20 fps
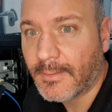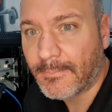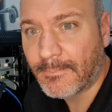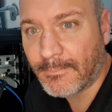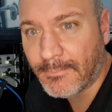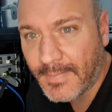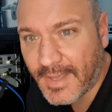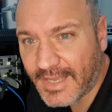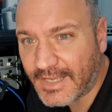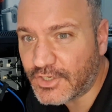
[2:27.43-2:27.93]

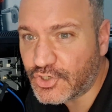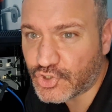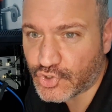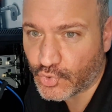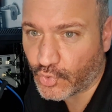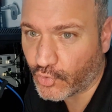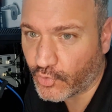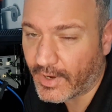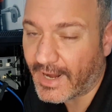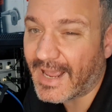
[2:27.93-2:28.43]
Make
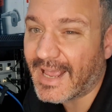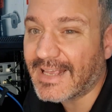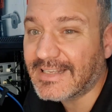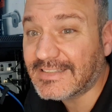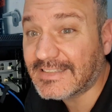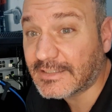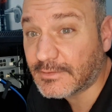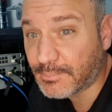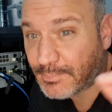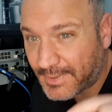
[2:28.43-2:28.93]
sure,
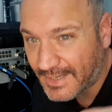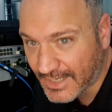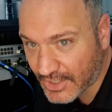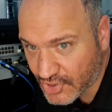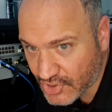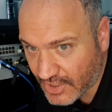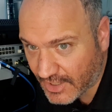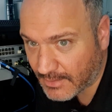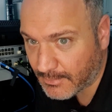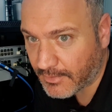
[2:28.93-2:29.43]

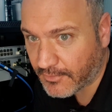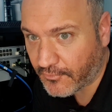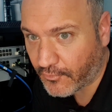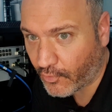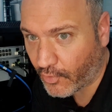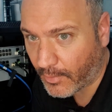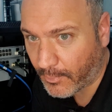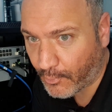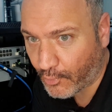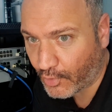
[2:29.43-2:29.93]
especially
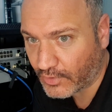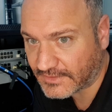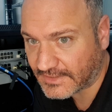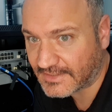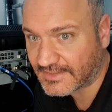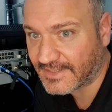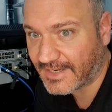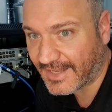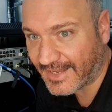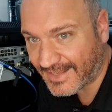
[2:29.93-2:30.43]
before a
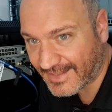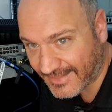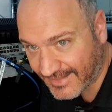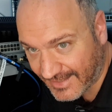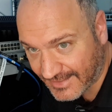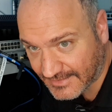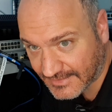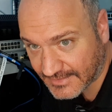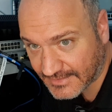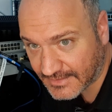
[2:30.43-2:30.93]
process like
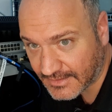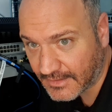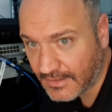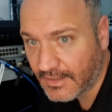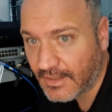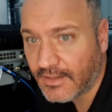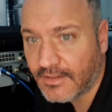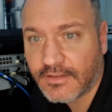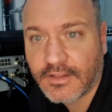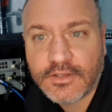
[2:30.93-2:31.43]
this,
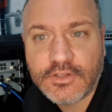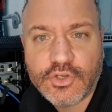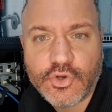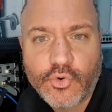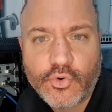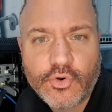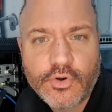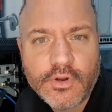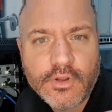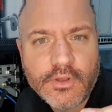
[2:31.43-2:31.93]
that
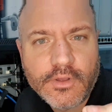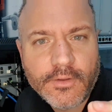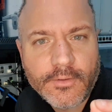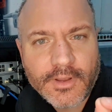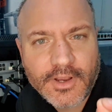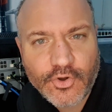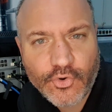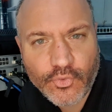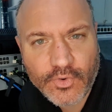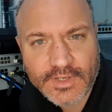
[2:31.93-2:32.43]
your
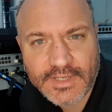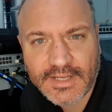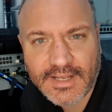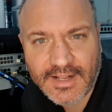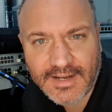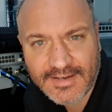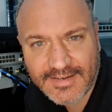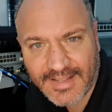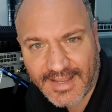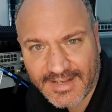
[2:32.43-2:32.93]

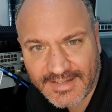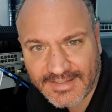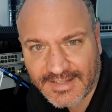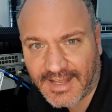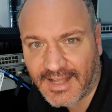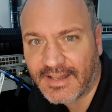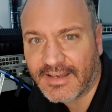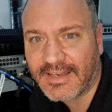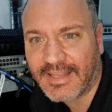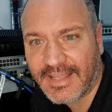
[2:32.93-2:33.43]
critical
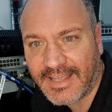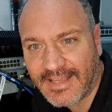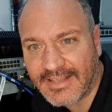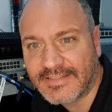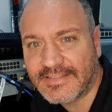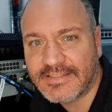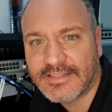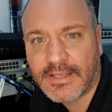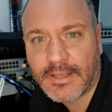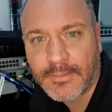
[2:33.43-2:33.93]
data
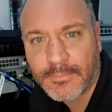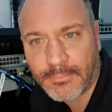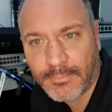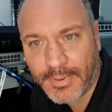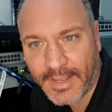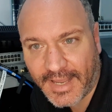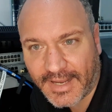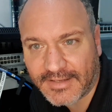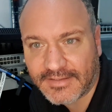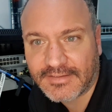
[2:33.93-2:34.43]
is
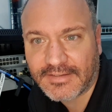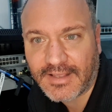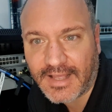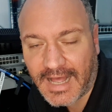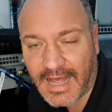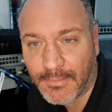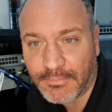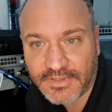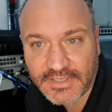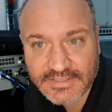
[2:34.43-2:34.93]
backed
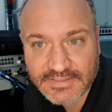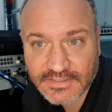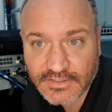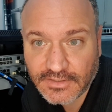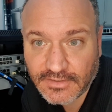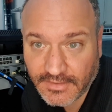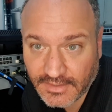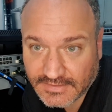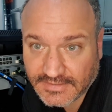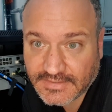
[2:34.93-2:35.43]
up. This,
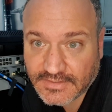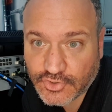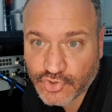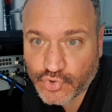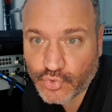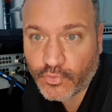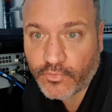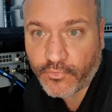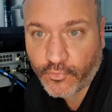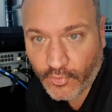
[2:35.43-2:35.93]
this is
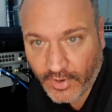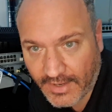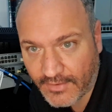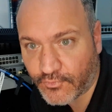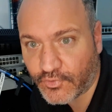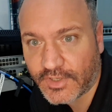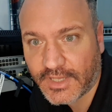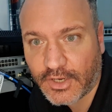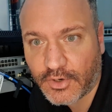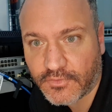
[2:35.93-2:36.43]
true for
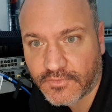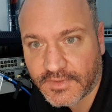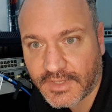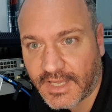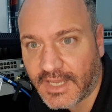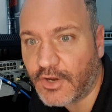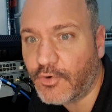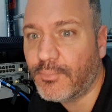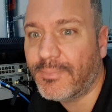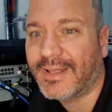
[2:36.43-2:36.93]
every day of
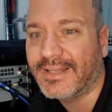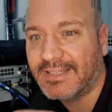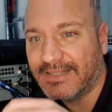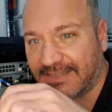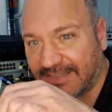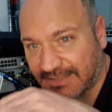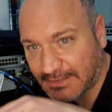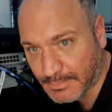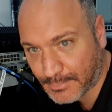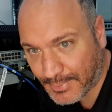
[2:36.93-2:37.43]
the year, but
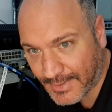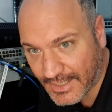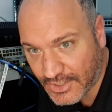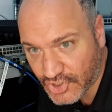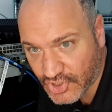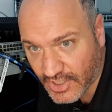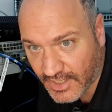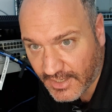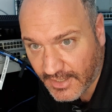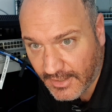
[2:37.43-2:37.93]

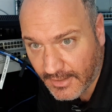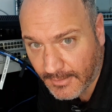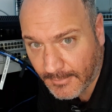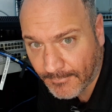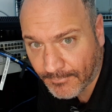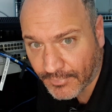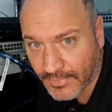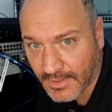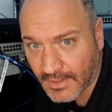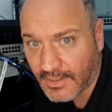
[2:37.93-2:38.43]
especially
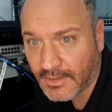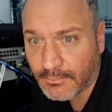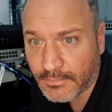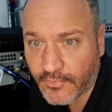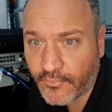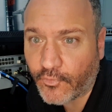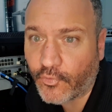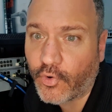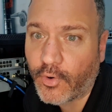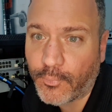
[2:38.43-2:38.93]

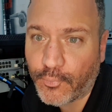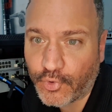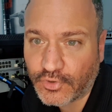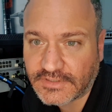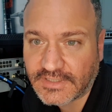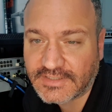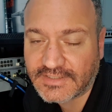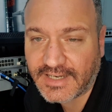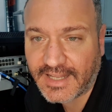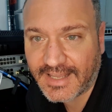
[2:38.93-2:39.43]
before a
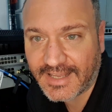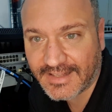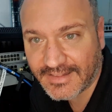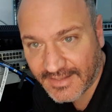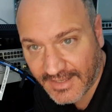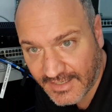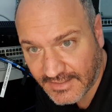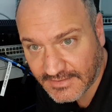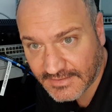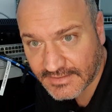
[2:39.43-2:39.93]
process like
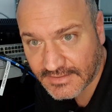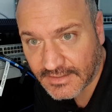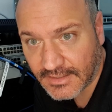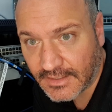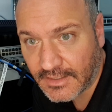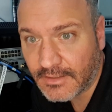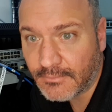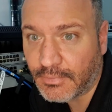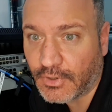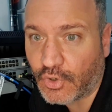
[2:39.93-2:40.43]
this
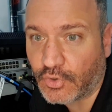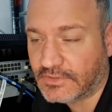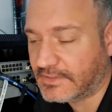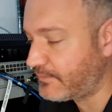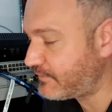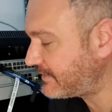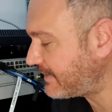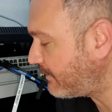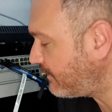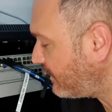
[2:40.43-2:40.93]
because
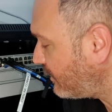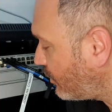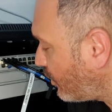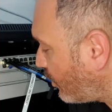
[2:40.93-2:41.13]
if something